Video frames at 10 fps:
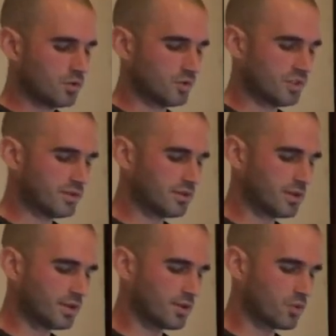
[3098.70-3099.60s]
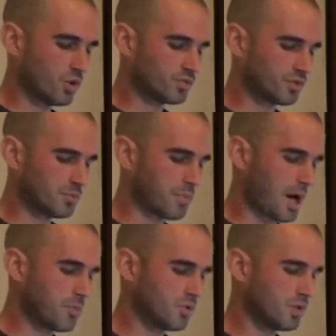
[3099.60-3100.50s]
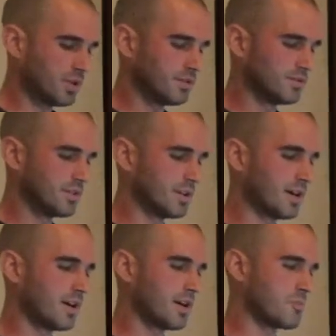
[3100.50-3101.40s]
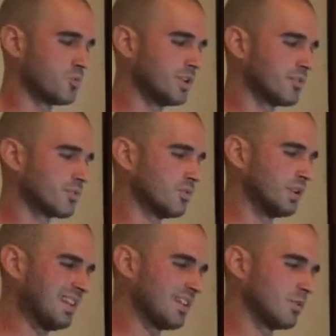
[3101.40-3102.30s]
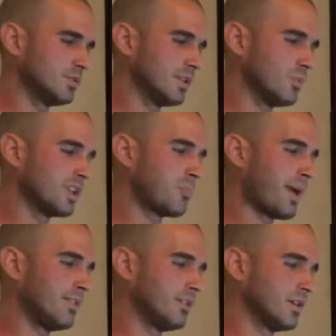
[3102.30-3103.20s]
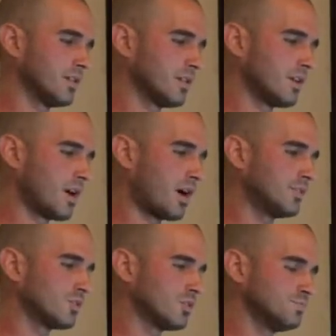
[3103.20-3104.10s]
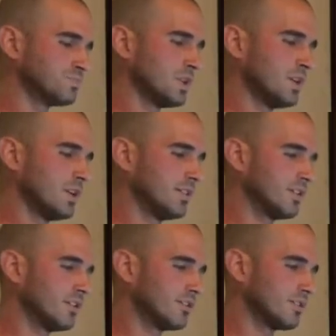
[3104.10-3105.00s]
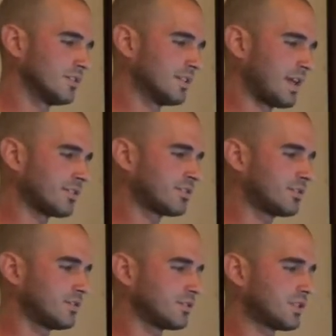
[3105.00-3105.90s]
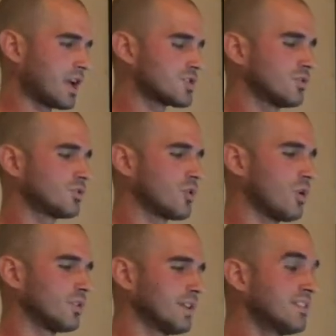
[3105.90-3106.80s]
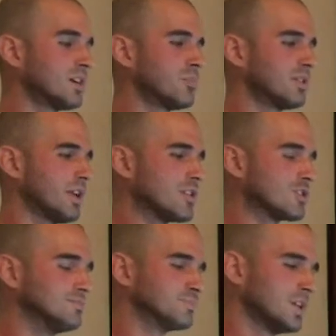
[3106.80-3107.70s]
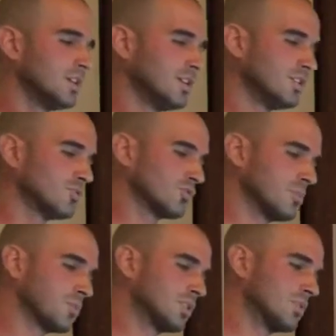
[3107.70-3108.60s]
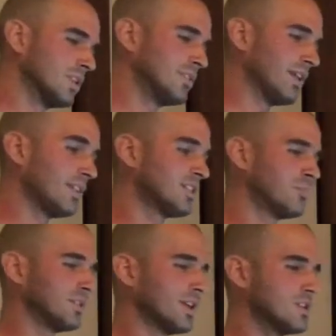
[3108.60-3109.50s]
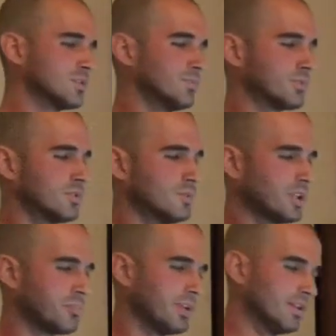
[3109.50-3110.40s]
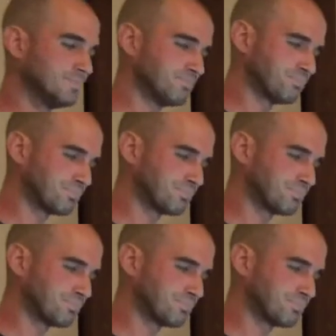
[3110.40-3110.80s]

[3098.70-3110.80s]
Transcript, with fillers: So this is the, the quote from the Bible, and I, am reading from the Wikipedia article. And there is the next section is called interpretation. So I'm going to read the interpretation from Wikipedia.